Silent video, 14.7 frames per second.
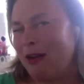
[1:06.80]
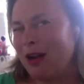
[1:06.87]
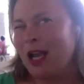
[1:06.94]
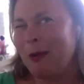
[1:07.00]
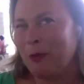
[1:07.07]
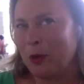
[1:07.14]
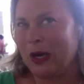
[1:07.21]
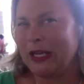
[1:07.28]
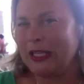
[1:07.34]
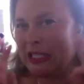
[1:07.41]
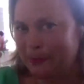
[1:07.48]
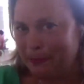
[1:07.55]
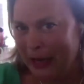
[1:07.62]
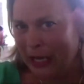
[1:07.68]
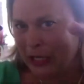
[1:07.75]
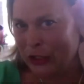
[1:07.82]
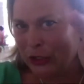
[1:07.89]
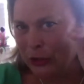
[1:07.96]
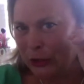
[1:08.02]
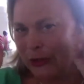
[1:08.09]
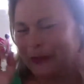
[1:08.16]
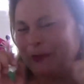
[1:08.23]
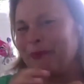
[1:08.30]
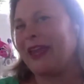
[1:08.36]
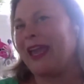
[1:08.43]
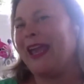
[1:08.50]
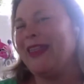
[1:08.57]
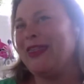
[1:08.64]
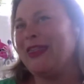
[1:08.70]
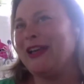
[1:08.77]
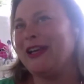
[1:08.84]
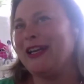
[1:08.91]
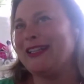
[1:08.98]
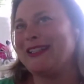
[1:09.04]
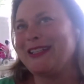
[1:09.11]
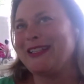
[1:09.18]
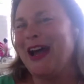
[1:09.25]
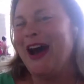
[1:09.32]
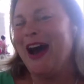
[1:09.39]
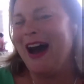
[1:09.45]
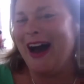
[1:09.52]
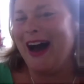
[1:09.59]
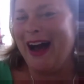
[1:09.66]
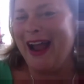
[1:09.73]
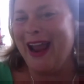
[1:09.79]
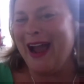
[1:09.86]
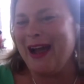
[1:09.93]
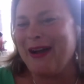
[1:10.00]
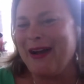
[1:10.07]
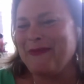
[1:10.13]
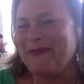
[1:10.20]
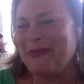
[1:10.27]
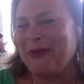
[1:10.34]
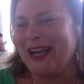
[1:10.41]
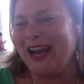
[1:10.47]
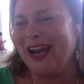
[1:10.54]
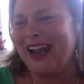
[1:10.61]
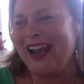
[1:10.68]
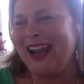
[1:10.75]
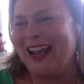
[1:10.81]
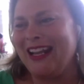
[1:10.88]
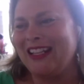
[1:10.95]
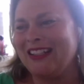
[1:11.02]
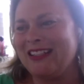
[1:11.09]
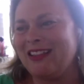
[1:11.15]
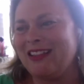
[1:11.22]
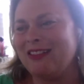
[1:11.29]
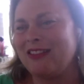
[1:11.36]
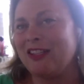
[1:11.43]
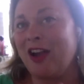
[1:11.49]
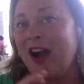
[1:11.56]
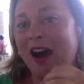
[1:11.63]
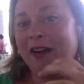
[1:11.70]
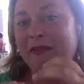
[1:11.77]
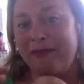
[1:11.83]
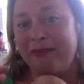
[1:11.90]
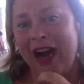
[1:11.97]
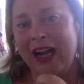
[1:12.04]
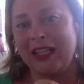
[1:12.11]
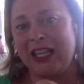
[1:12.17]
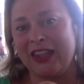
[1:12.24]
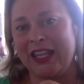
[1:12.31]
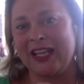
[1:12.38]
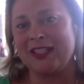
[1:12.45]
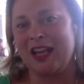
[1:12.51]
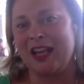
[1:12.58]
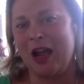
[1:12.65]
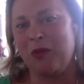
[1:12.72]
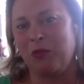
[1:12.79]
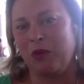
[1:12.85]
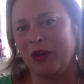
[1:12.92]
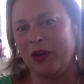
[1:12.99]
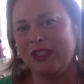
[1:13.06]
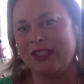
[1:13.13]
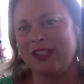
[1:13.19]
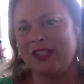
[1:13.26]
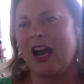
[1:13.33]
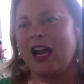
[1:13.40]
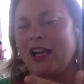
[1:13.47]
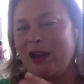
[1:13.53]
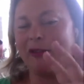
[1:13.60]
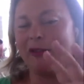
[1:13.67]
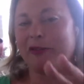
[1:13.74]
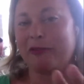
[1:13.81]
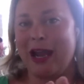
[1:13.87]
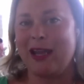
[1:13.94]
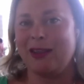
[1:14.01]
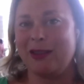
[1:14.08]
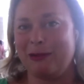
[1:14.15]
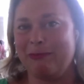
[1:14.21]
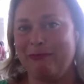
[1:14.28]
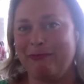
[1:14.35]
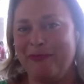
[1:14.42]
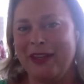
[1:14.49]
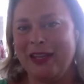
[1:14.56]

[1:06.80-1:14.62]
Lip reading: I'm quite special in that when I can't find the things that I want, I go and create them.